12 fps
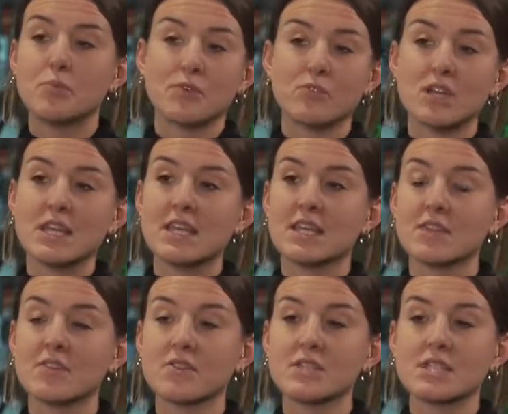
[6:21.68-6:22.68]
but
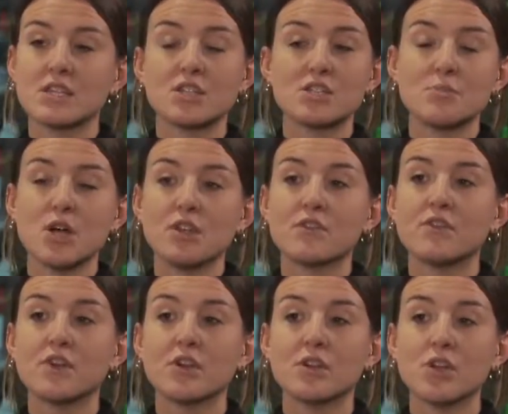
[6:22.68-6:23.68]
really still a demand
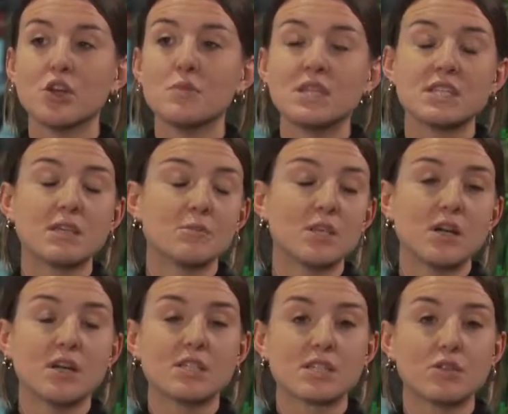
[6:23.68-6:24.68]
for low, medium and
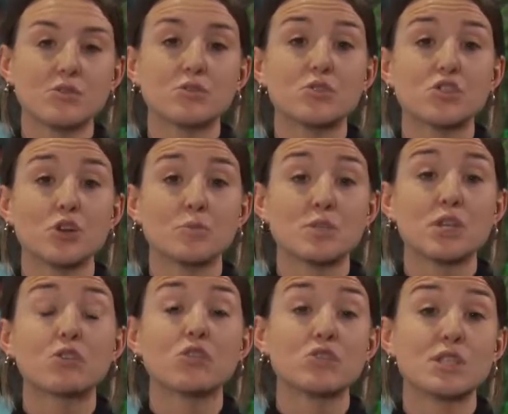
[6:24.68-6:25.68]
high skilled jobs
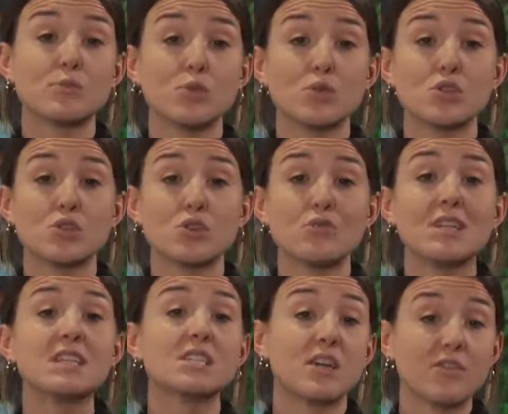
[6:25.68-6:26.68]
across the board, so a
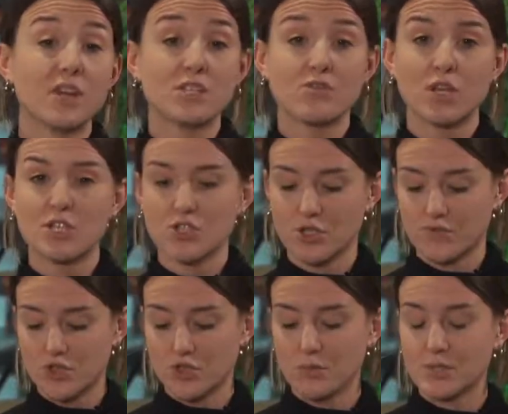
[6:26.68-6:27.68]
really diverse range
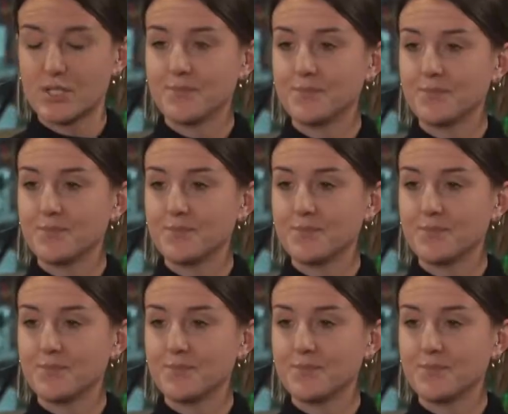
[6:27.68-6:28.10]
of jobs.